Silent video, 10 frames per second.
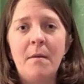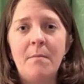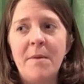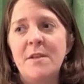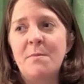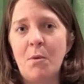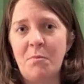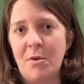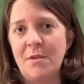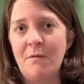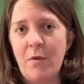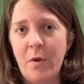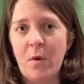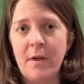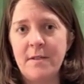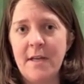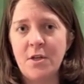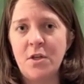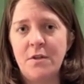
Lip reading: be a spokesperson for the organization.